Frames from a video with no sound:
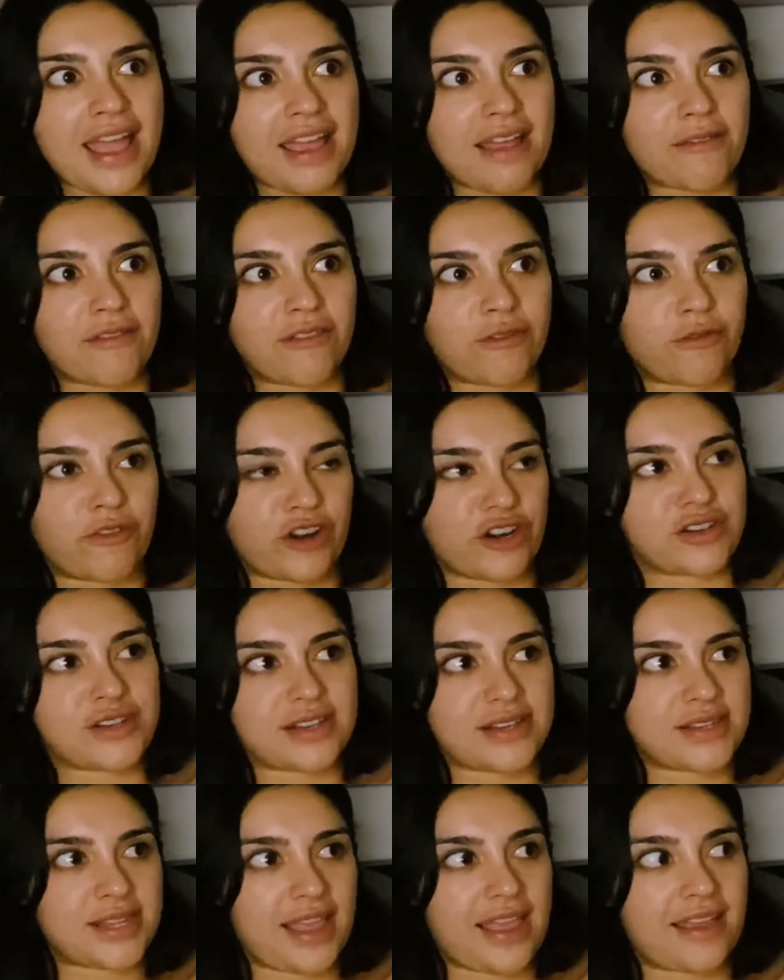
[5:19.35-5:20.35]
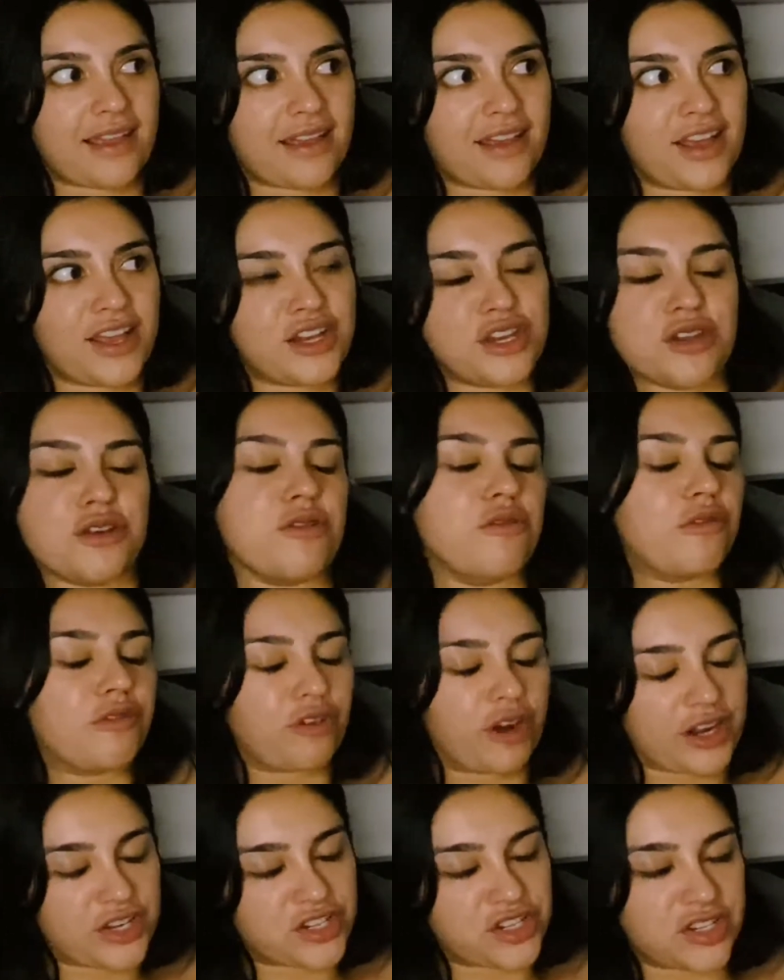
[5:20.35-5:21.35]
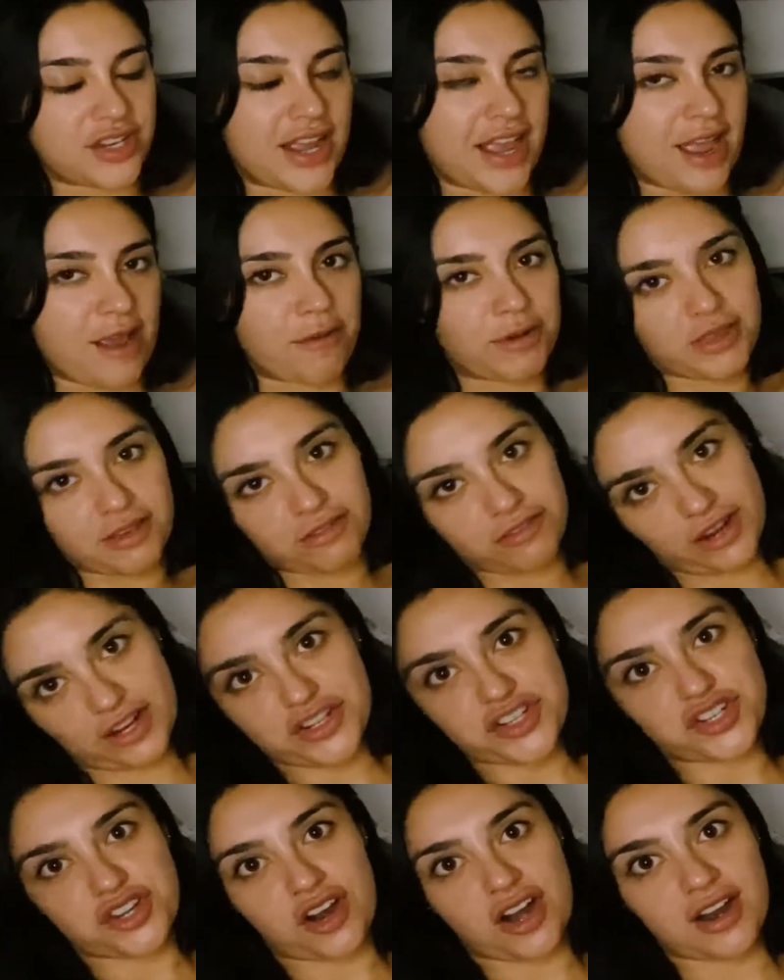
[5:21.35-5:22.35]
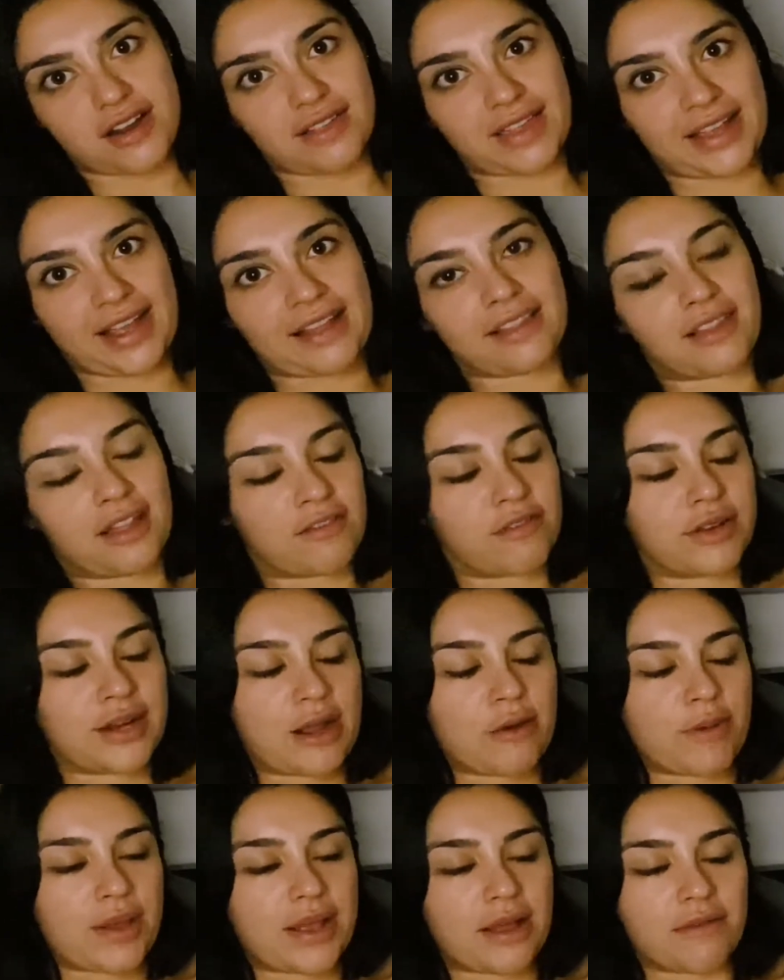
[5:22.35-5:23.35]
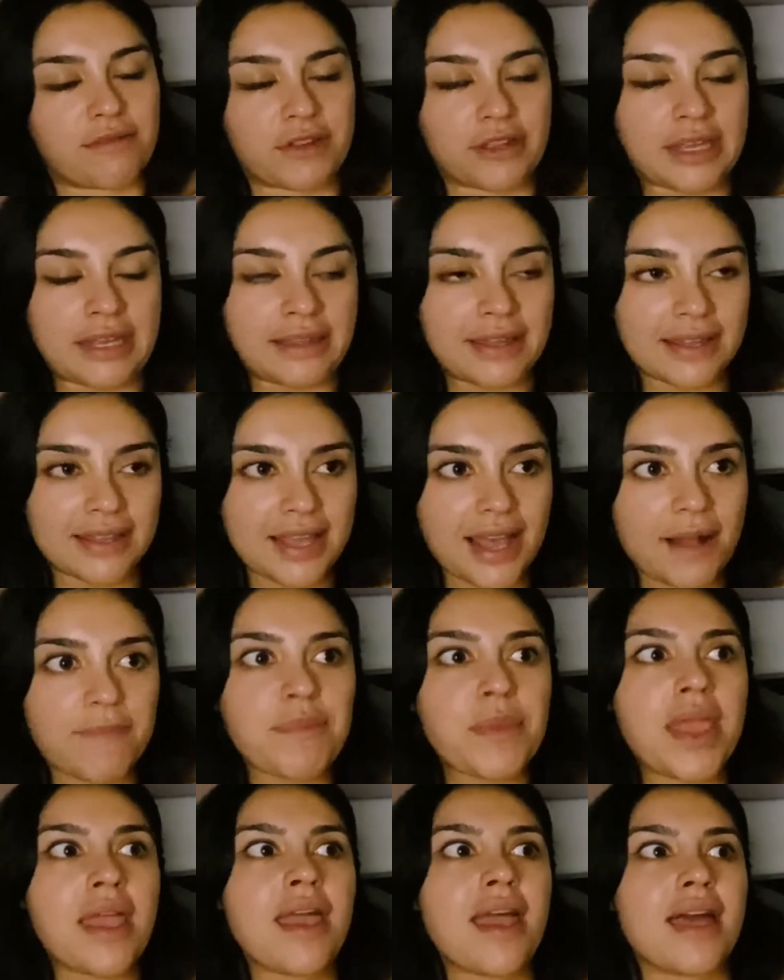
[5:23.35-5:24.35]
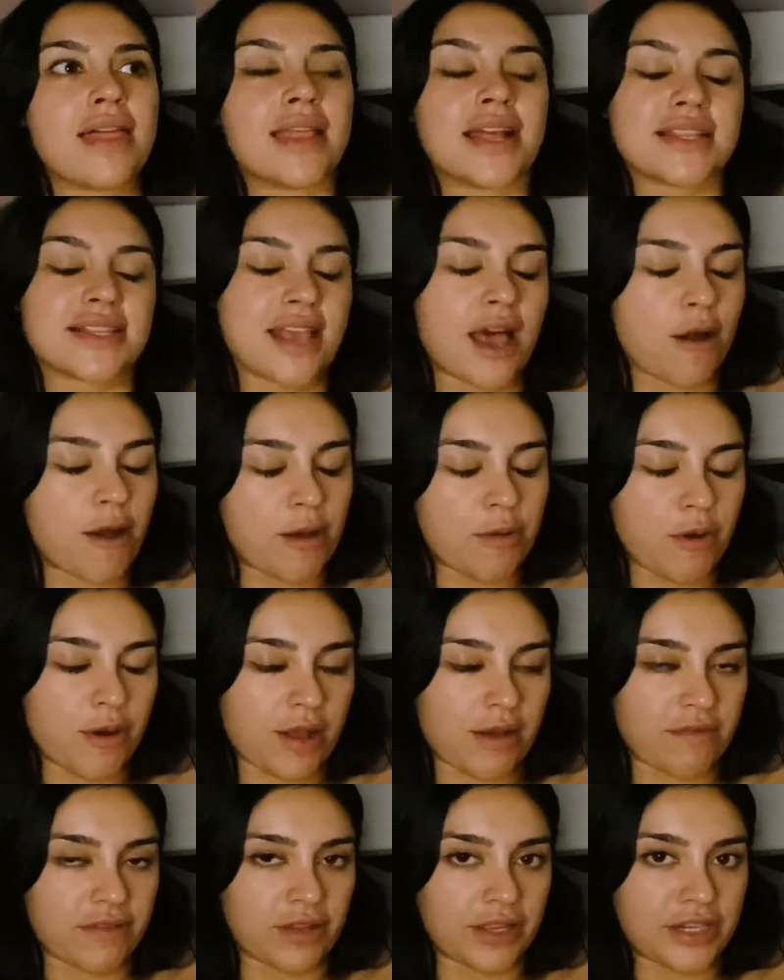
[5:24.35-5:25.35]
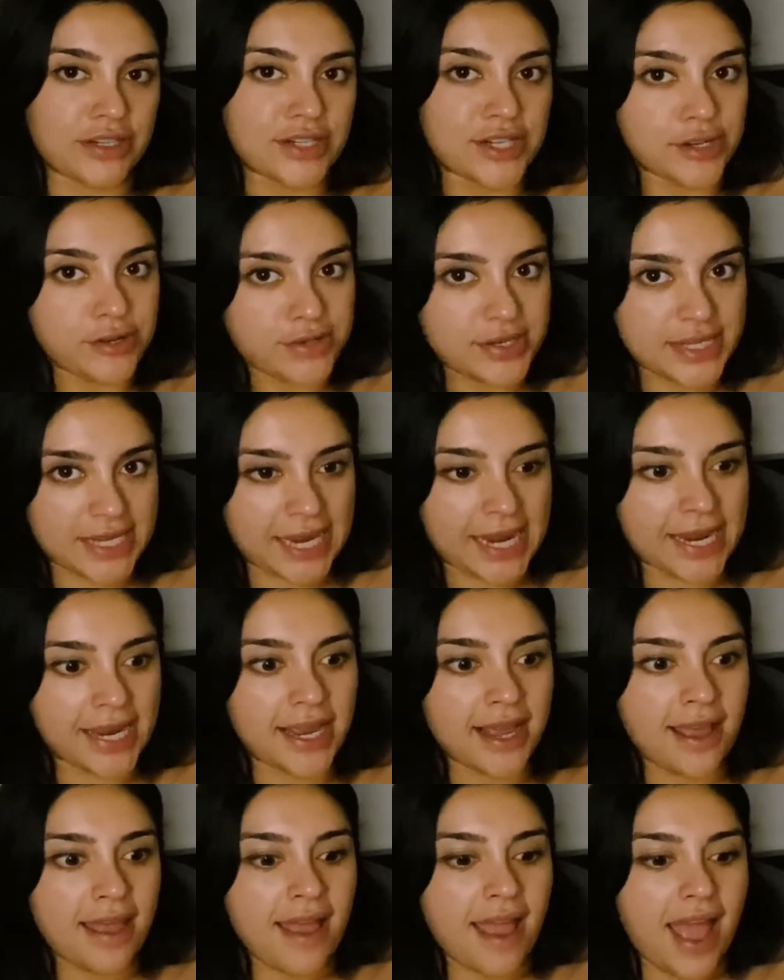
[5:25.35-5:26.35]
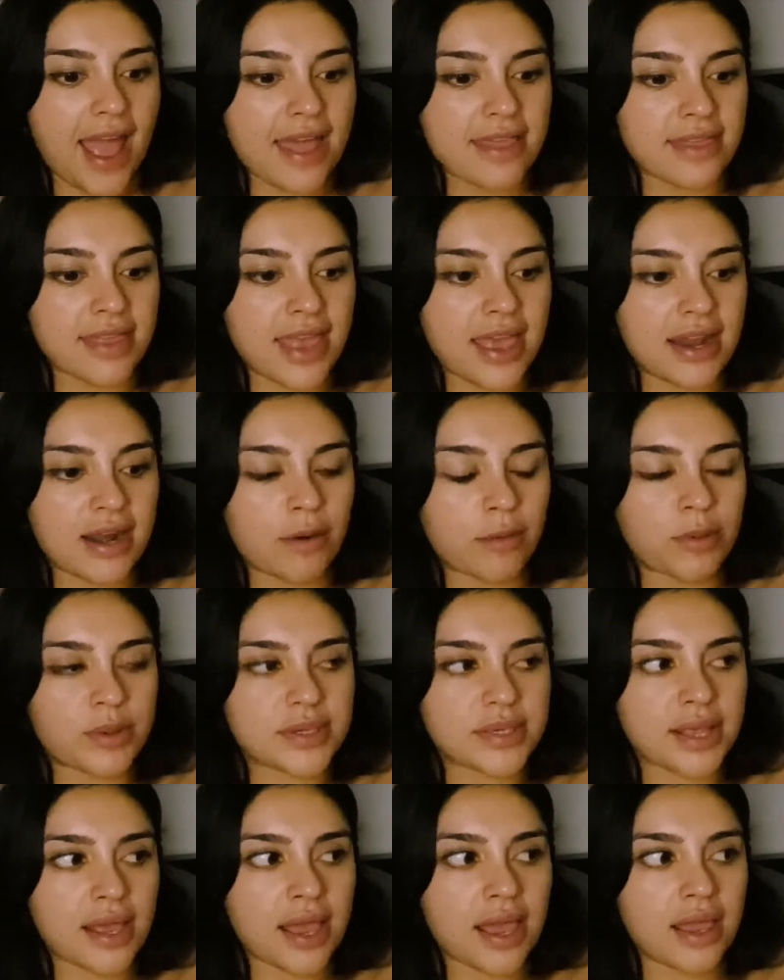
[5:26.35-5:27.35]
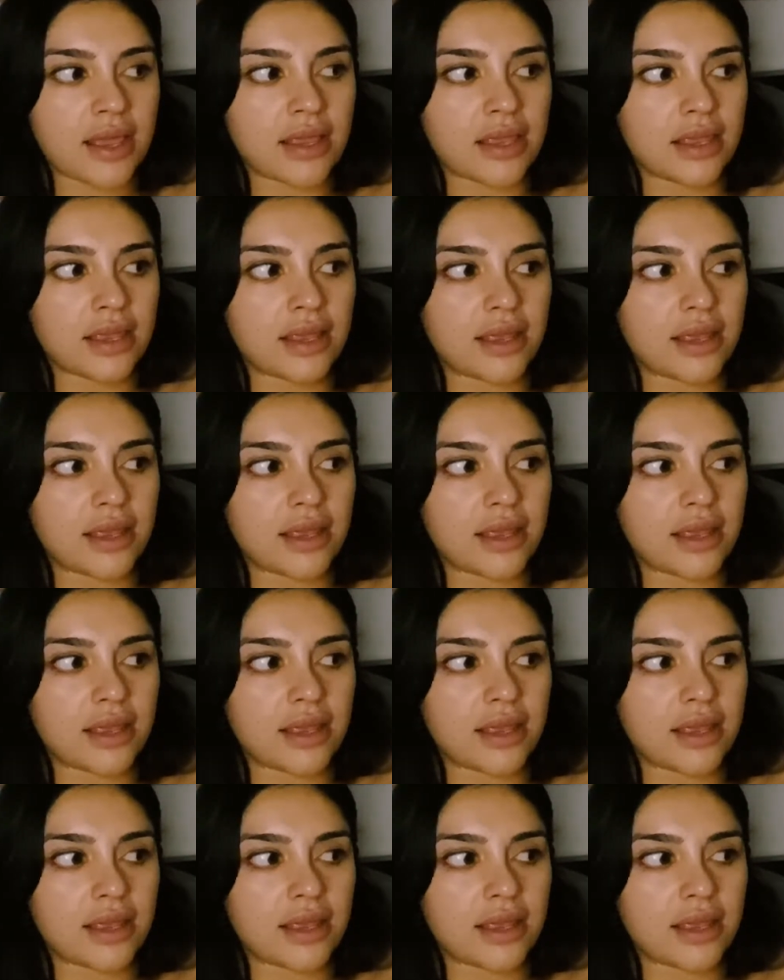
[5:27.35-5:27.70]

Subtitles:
versus like a new fresh day with a fresh start. Like I love when I wake up feeling like that. And that's how I woke up feeling Tuesday. And then I was like,